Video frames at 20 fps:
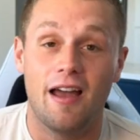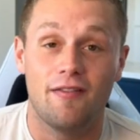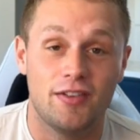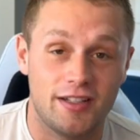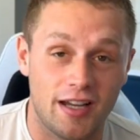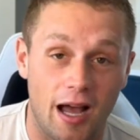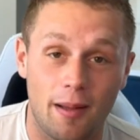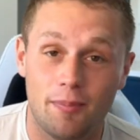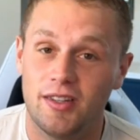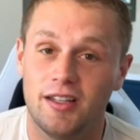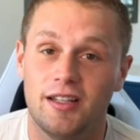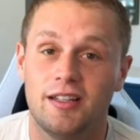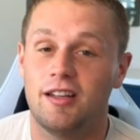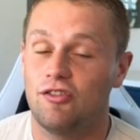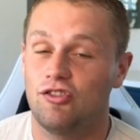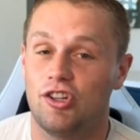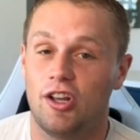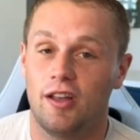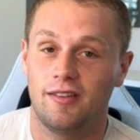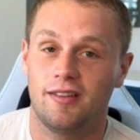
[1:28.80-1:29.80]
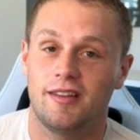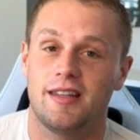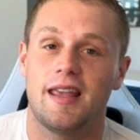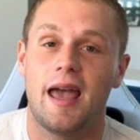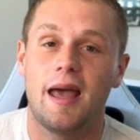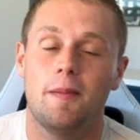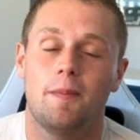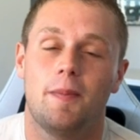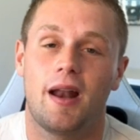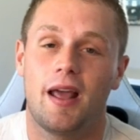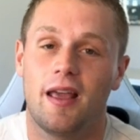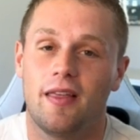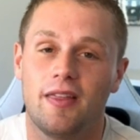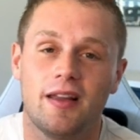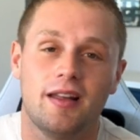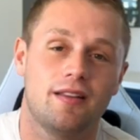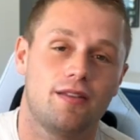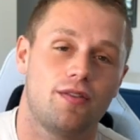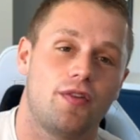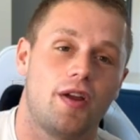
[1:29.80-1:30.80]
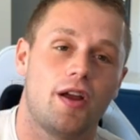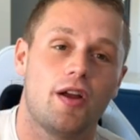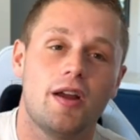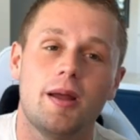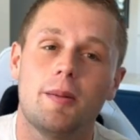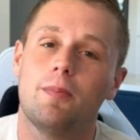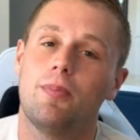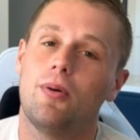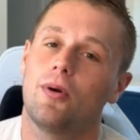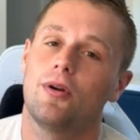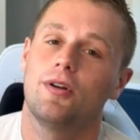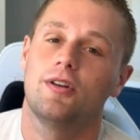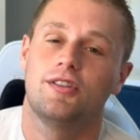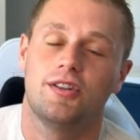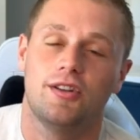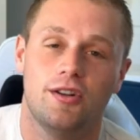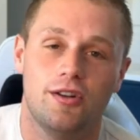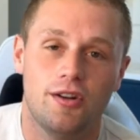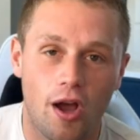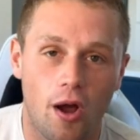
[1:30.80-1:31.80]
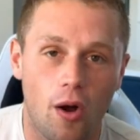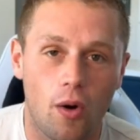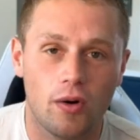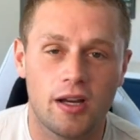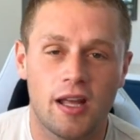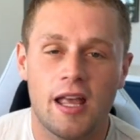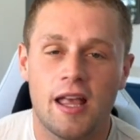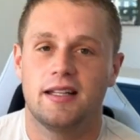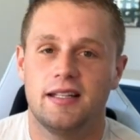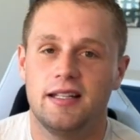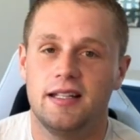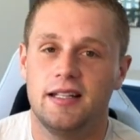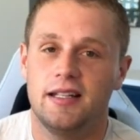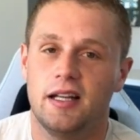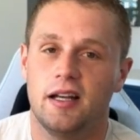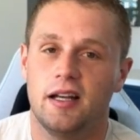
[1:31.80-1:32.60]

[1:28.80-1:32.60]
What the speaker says: adopted just yet, but I think it's very important to note he